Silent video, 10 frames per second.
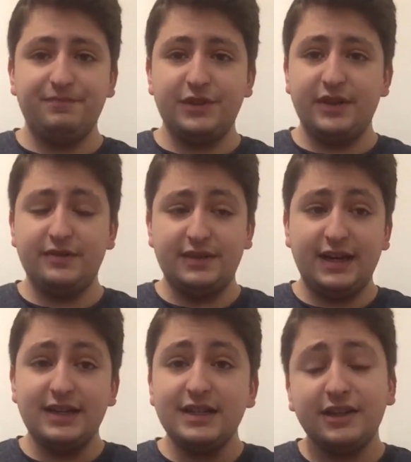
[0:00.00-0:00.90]
The
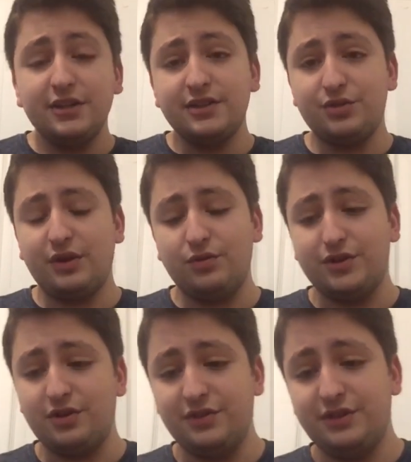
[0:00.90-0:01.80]
ending to
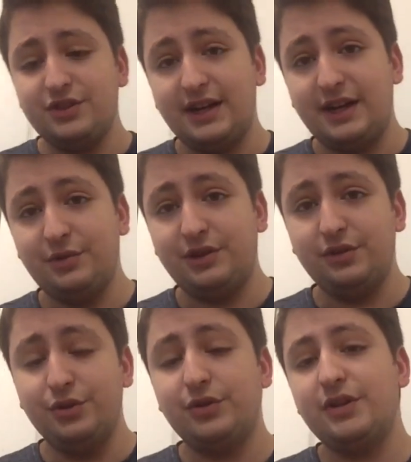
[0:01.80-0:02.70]
Return of the Jedi with
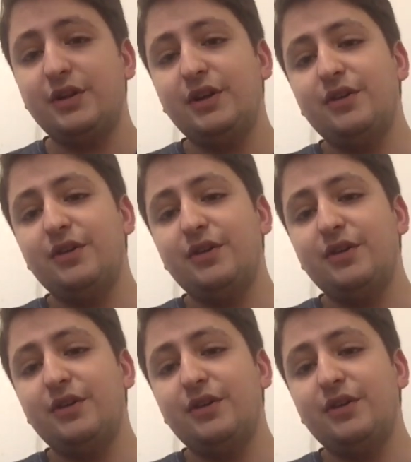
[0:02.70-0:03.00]
Luke,